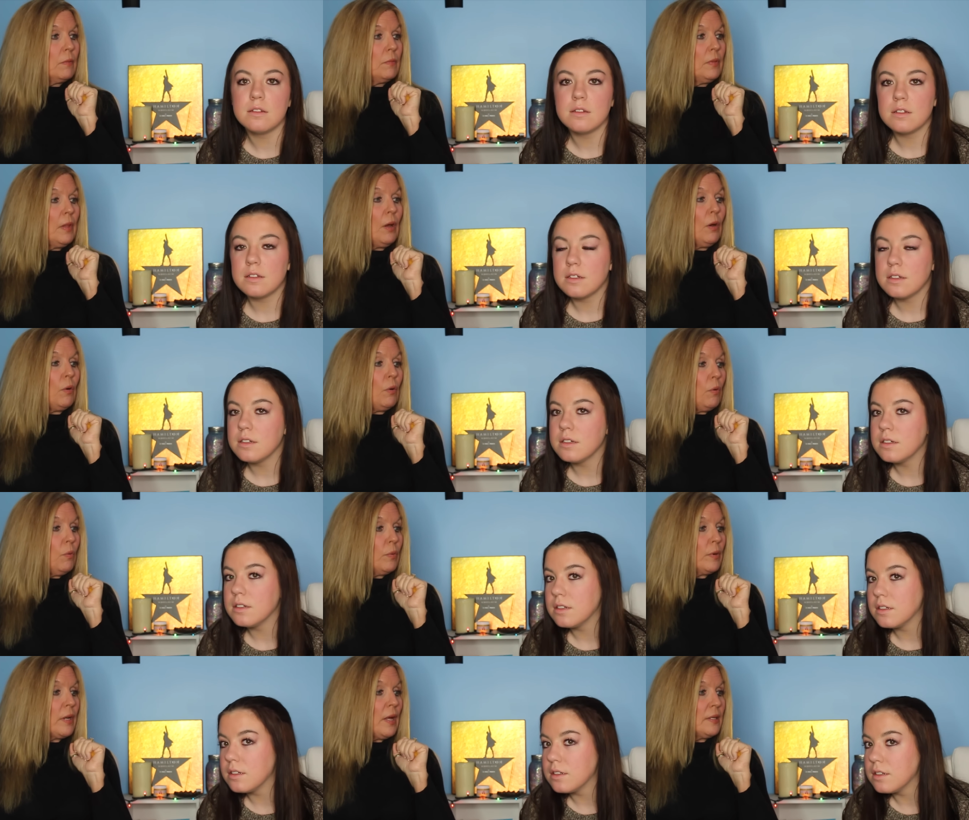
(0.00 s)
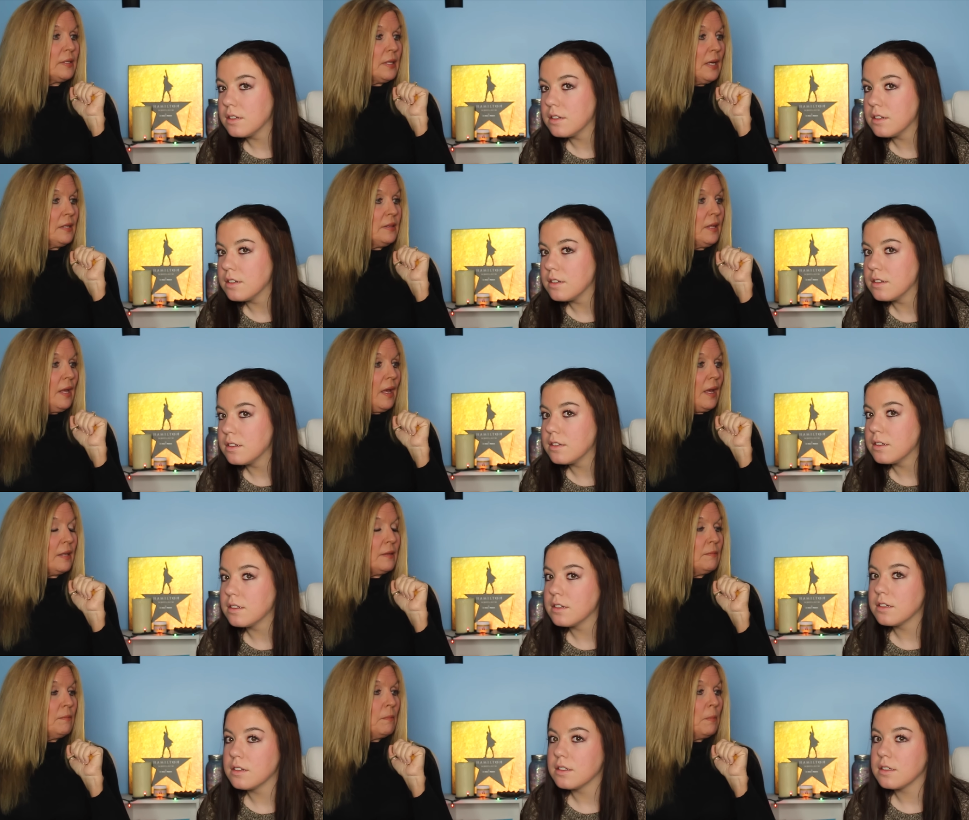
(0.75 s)
Speaker 1: No, we're not done
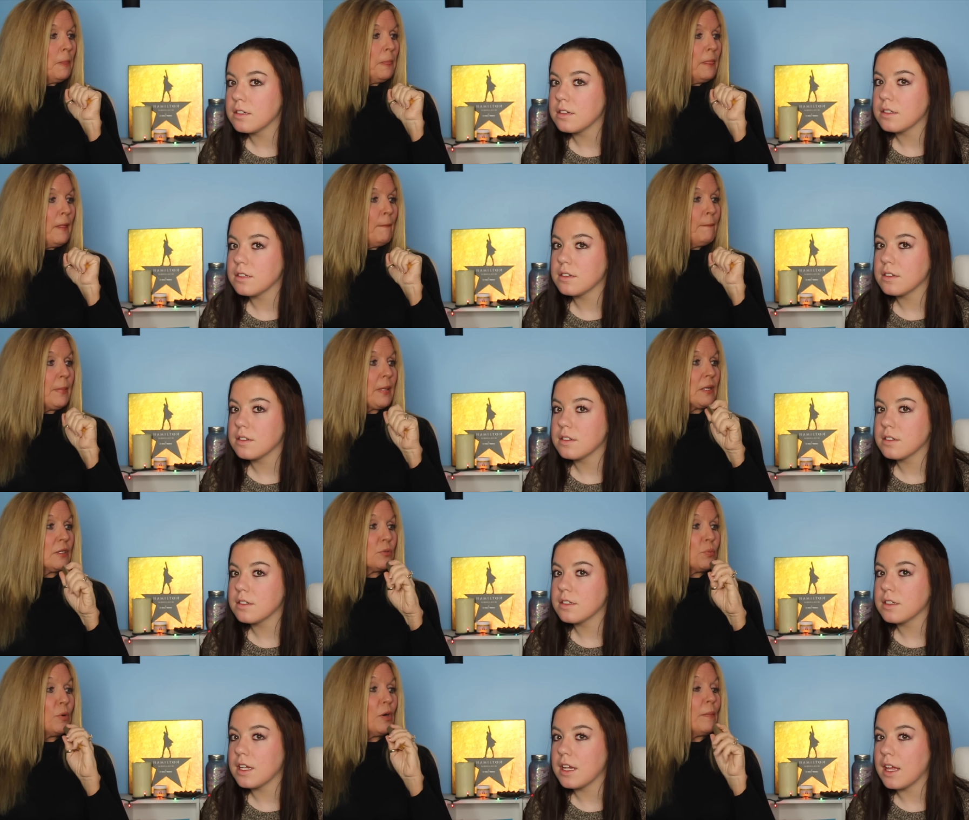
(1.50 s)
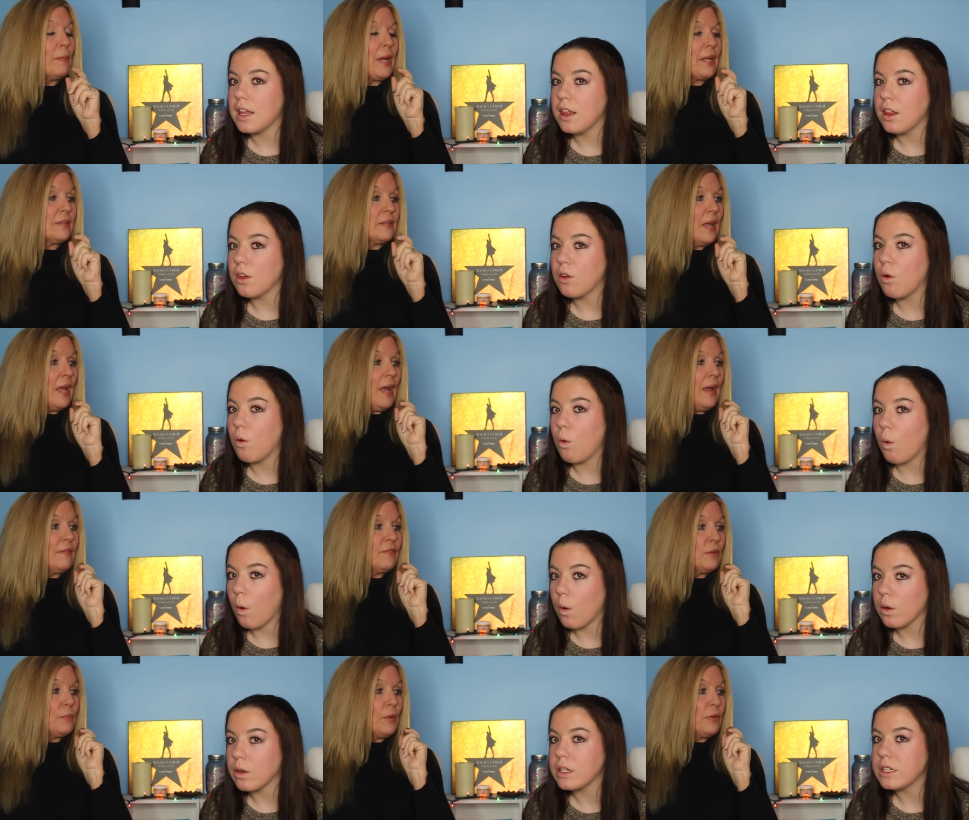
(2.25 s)
yet, because we're about to
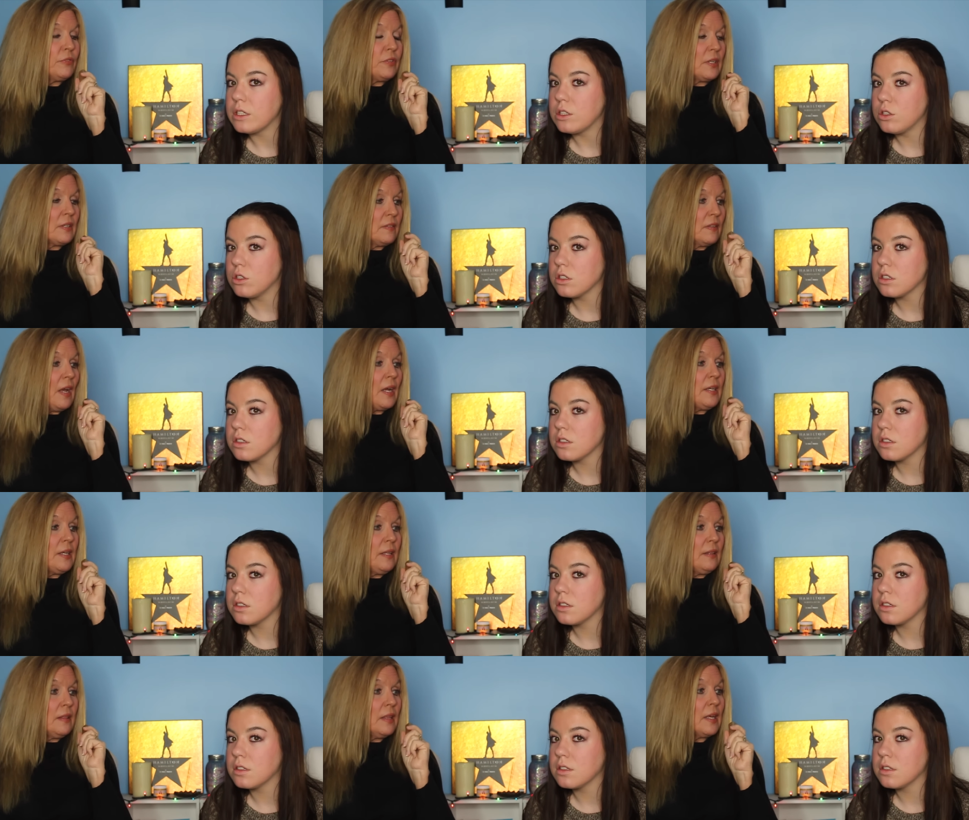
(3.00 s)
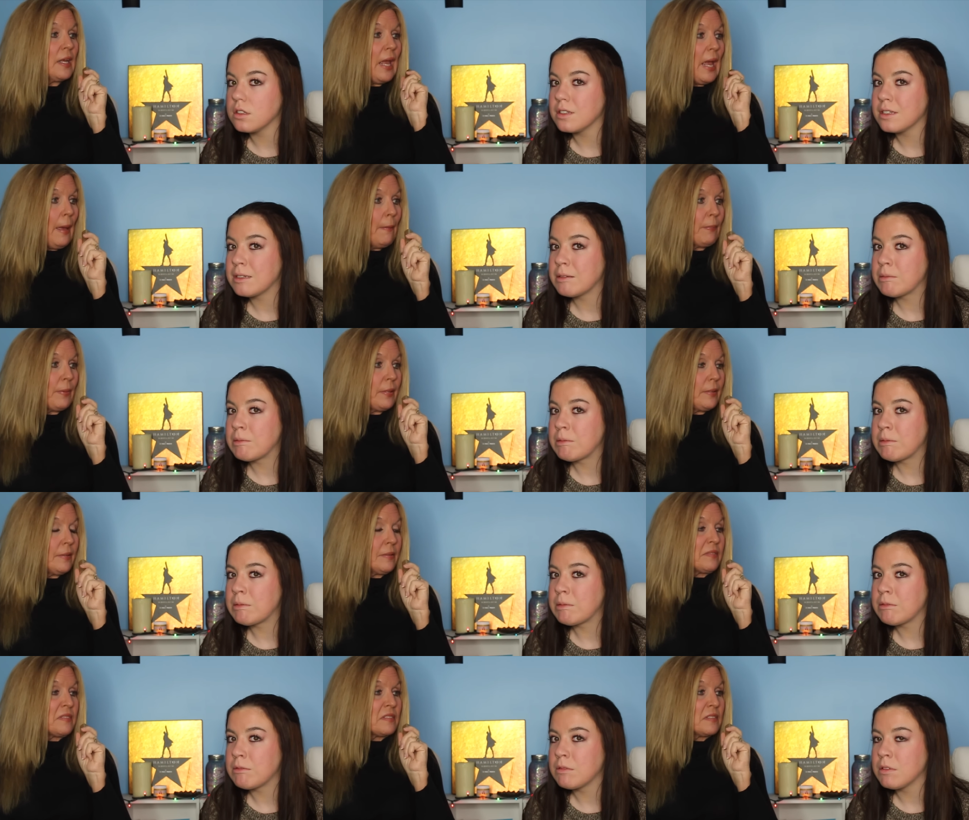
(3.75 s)
have the most exciting thing
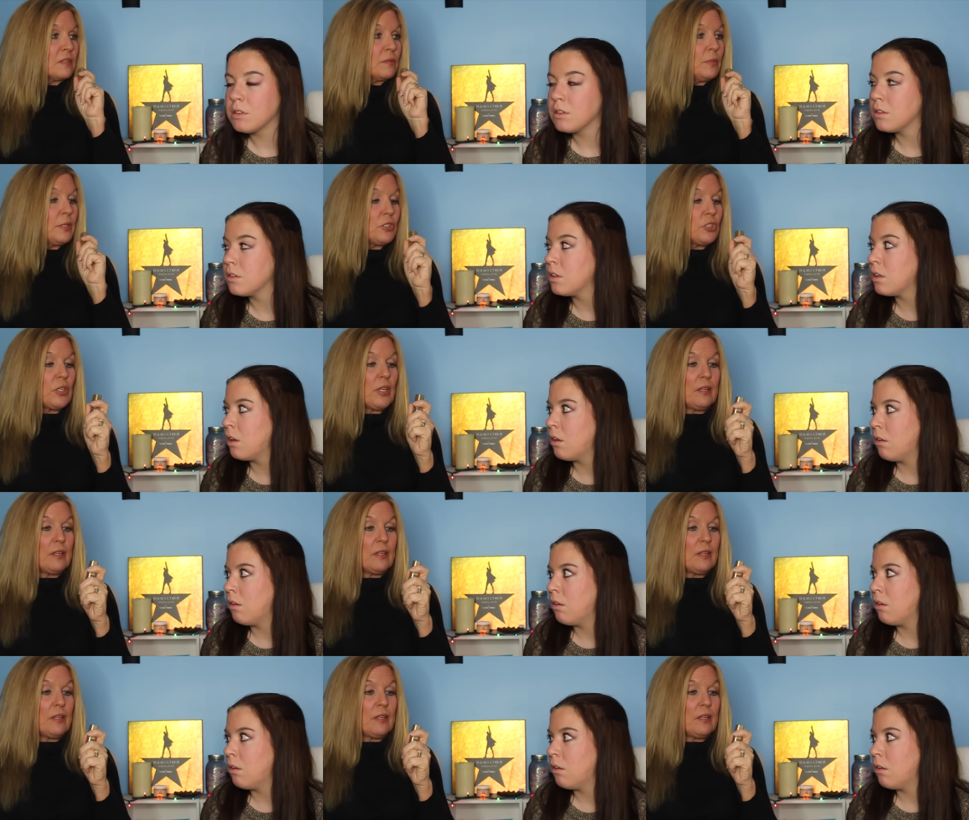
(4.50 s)
happen, which